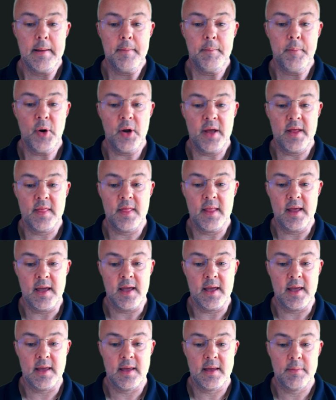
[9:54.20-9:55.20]
put in
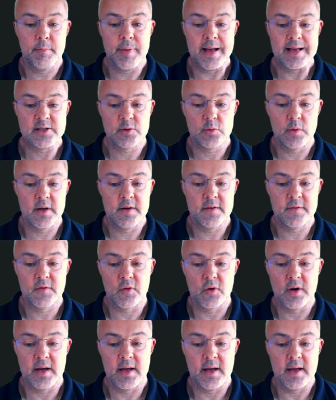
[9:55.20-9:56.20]
the password
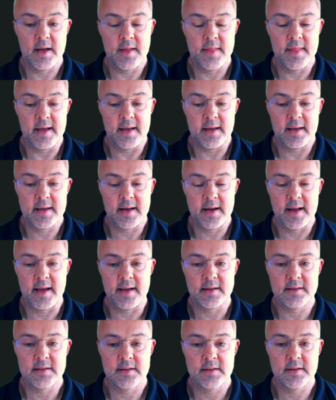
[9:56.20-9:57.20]
for it, and then
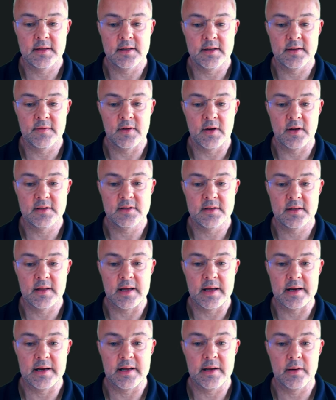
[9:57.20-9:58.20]
connect the device to
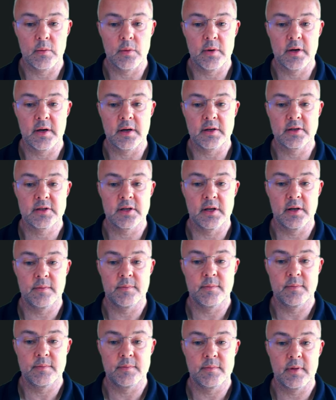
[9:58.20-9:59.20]
that network. So
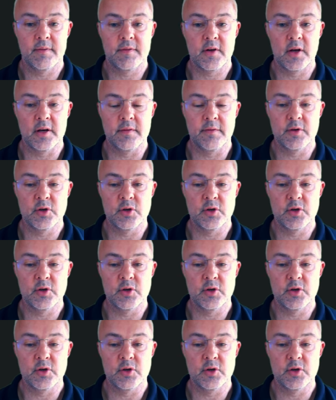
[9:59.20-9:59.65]
I've kind of